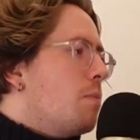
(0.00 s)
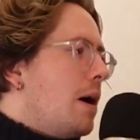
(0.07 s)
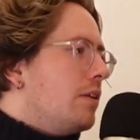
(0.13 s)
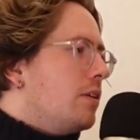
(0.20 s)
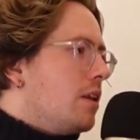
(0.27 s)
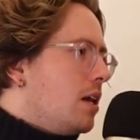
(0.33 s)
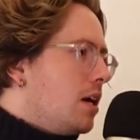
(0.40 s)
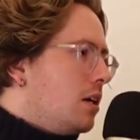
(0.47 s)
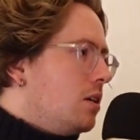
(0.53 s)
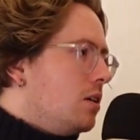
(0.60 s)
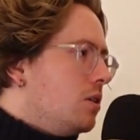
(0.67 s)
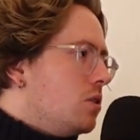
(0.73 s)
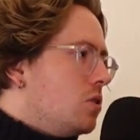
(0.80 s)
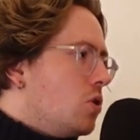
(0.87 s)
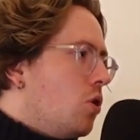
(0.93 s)
bad that they're
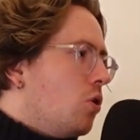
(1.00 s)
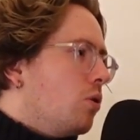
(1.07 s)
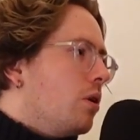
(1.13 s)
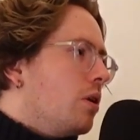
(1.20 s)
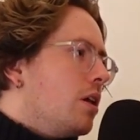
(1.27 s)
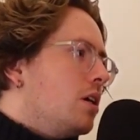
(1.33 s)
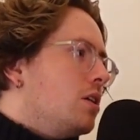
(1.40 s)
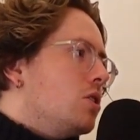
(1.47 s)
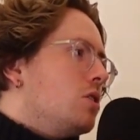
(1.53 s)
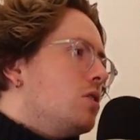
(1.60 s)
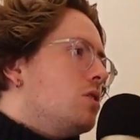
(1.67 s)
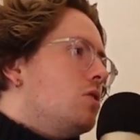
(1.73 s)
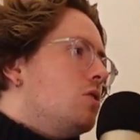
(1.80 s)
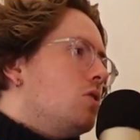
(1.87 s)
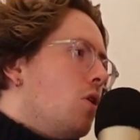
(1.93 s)
good, or are they
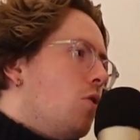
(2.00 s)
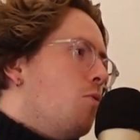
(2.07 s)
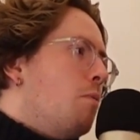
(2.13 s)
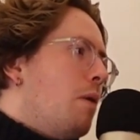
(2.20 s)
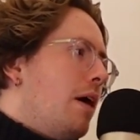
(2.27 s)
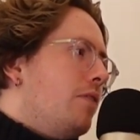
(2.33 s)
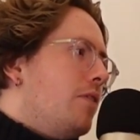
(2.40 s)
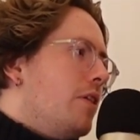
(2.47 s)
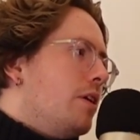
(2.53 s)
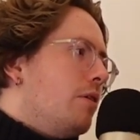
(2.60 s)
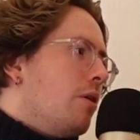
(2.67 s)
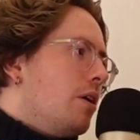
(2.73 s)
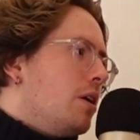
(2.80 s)
just so bad that they're